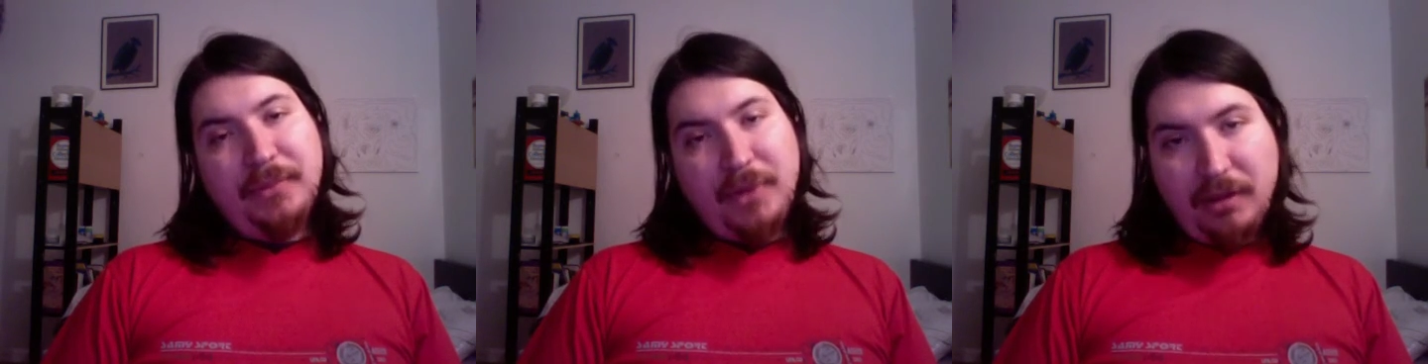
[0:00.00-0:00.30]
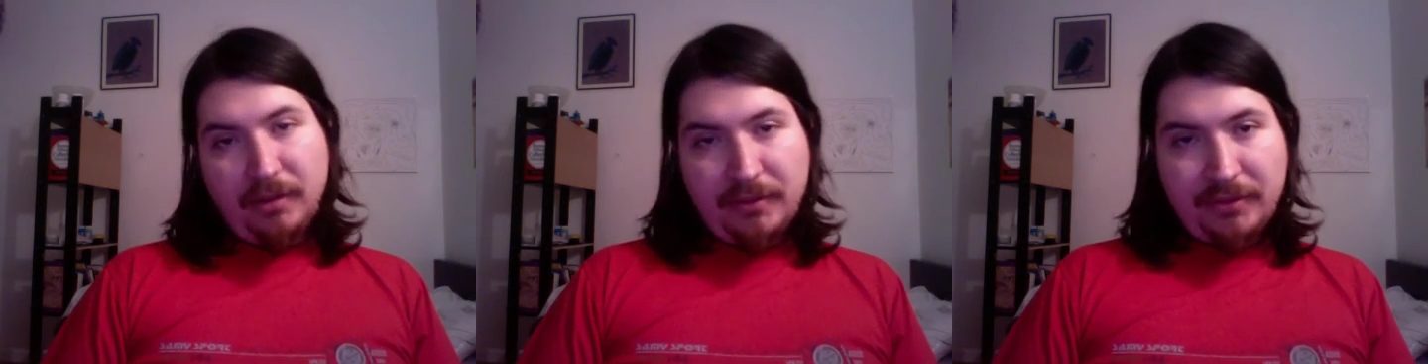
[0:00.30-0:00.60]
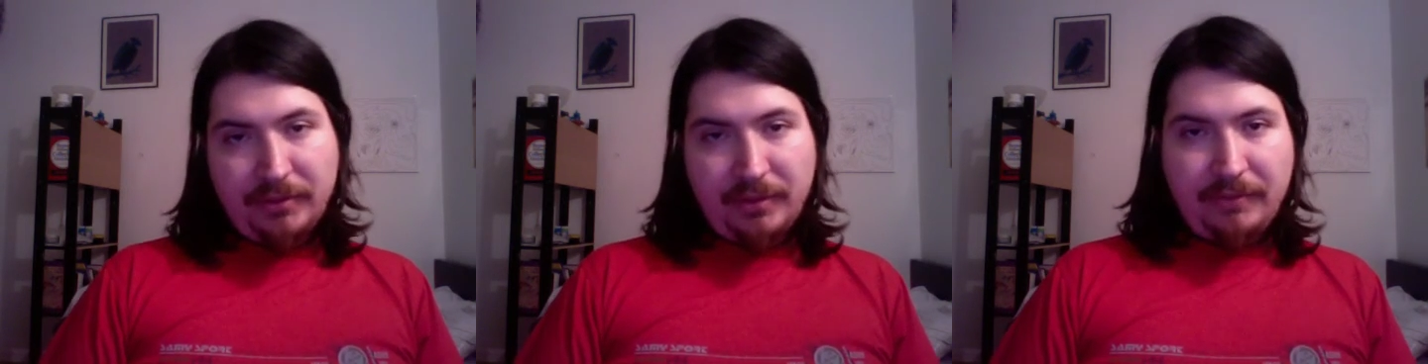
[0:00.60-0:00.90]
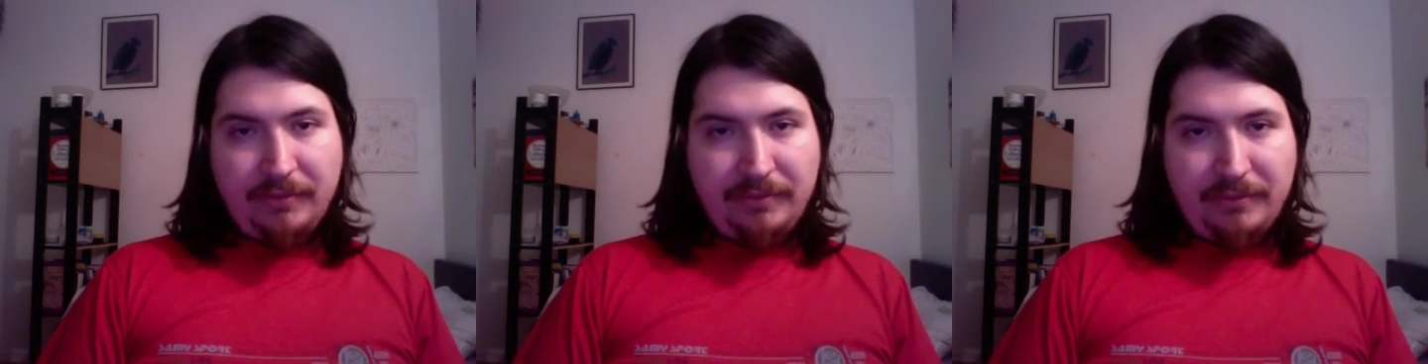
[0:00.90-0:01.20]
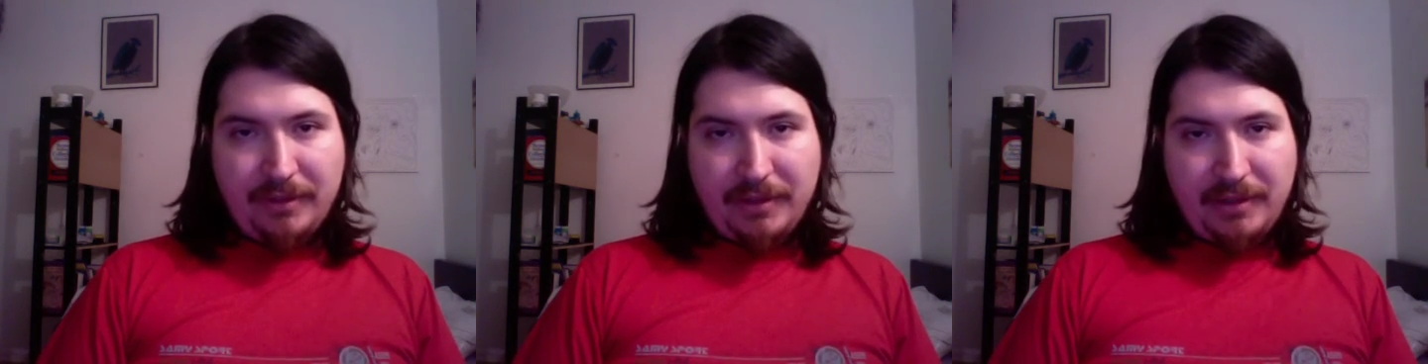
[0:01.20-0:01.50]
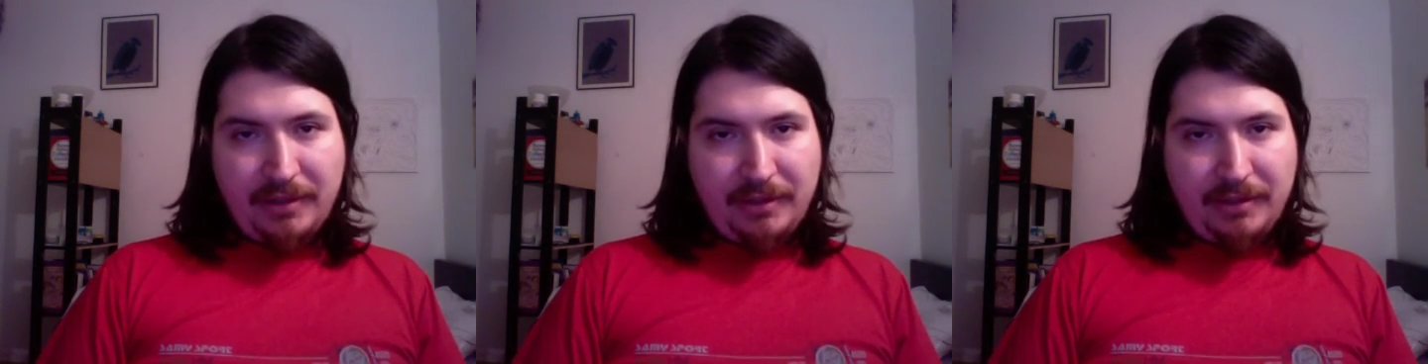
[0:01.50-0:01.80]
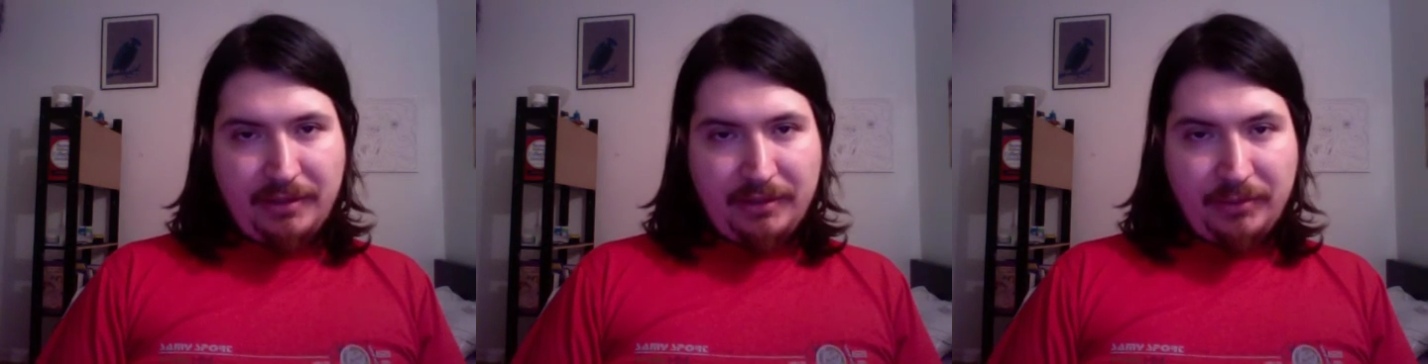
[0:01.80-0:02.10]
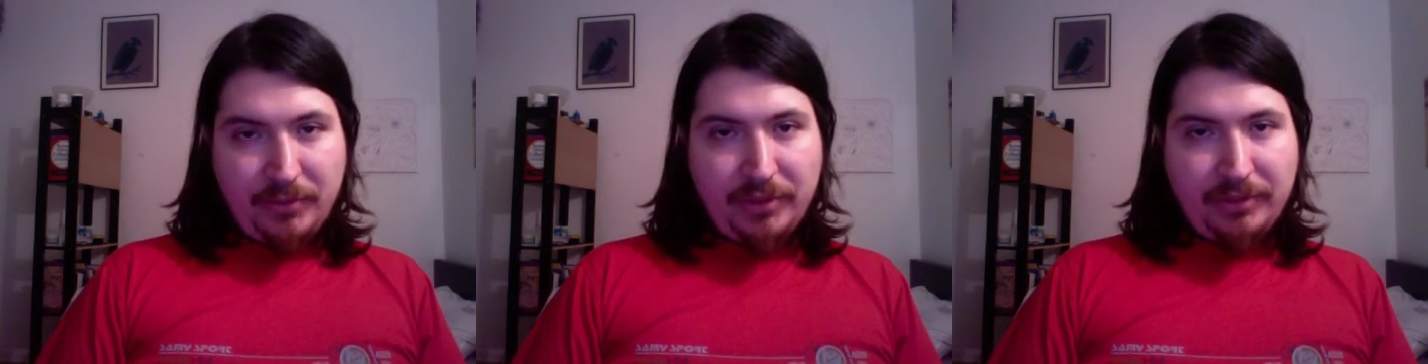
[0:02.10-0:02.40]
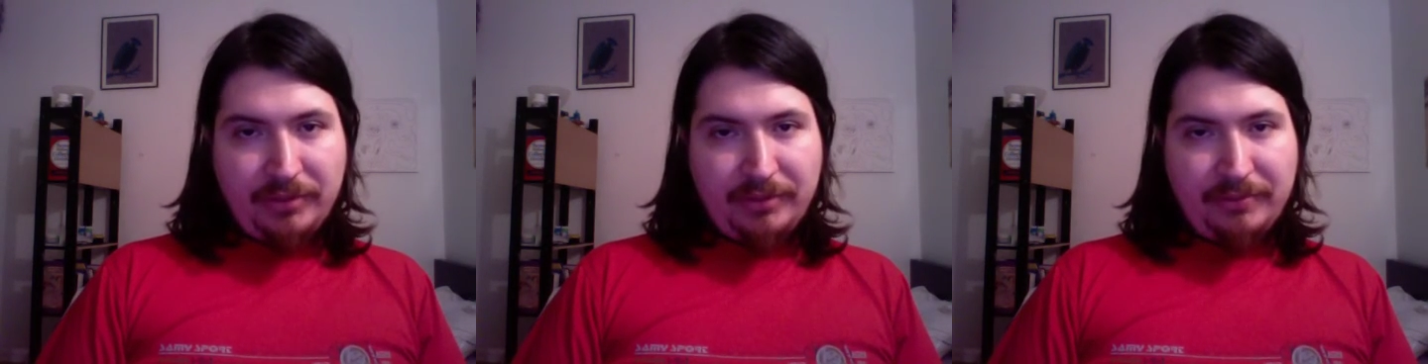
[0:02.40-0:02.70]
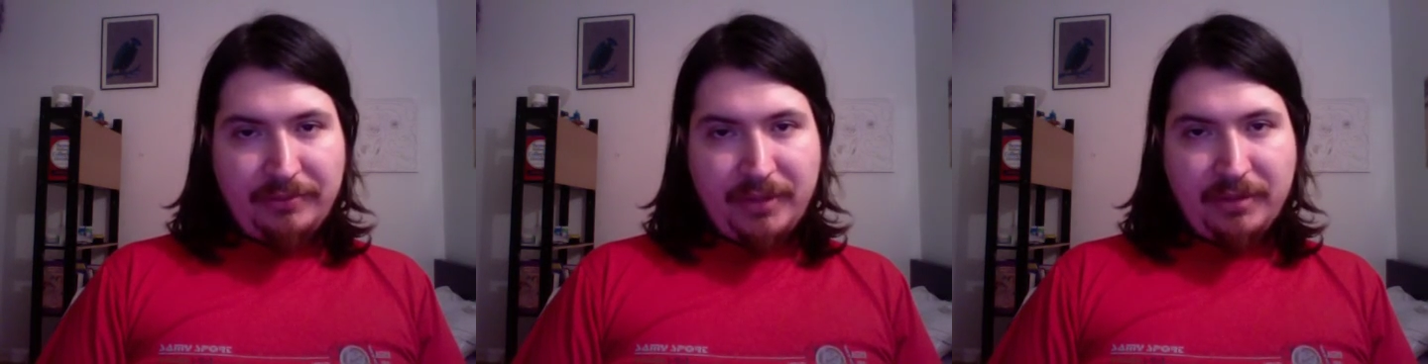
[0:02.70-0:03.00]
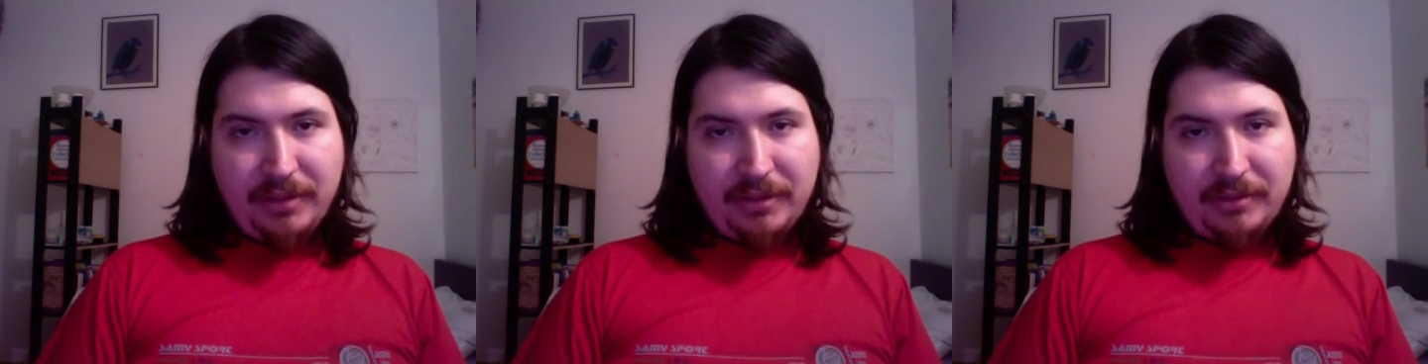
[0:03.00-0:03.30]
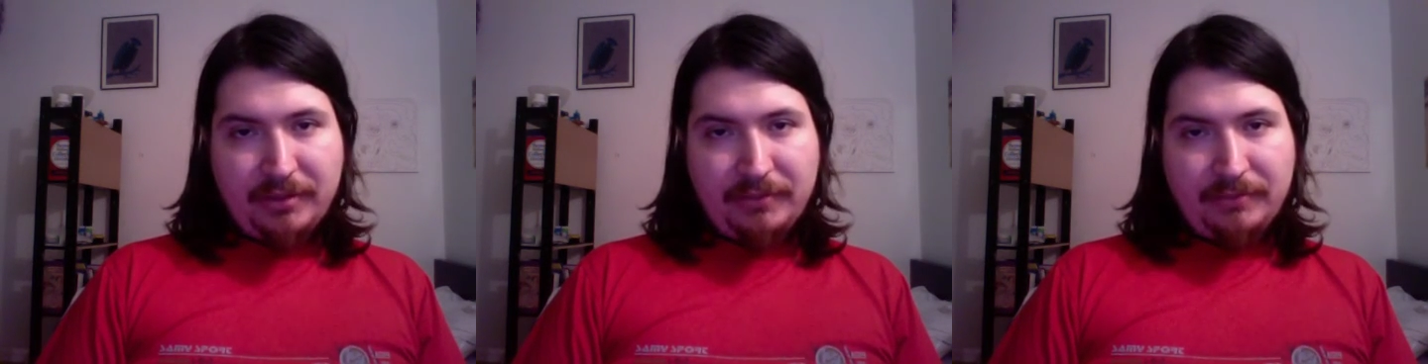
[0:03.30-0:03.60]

all of us who have computers, internet.